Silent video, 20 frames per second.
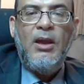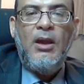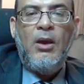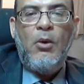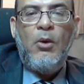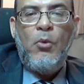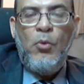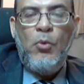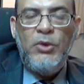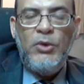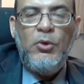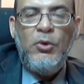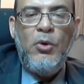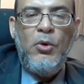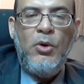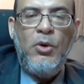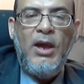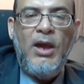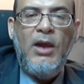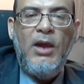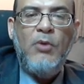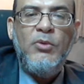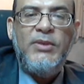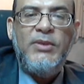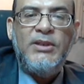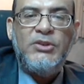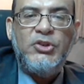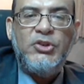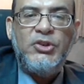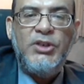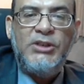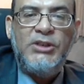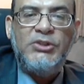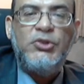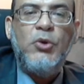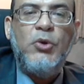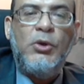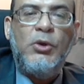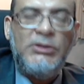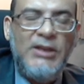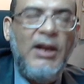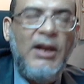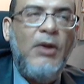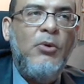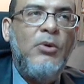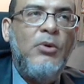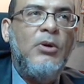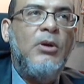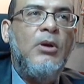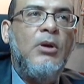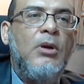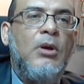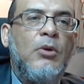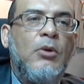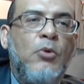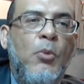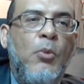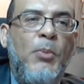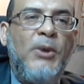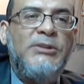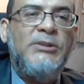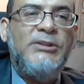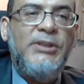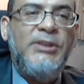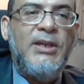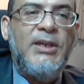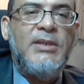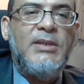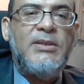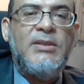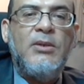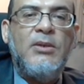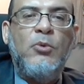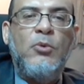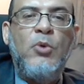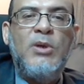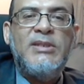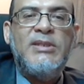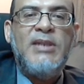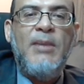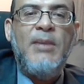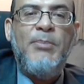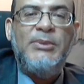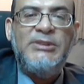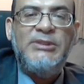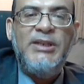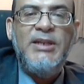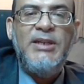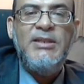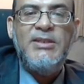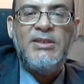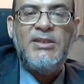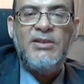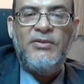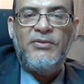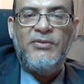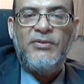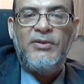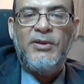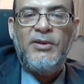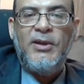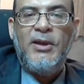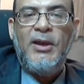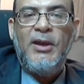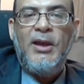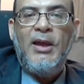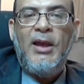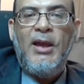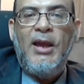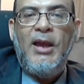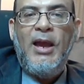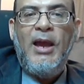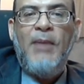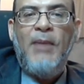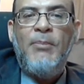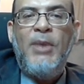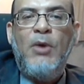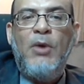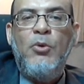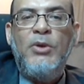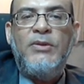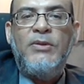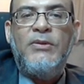We know how the church or how Copernicus was apprehensive about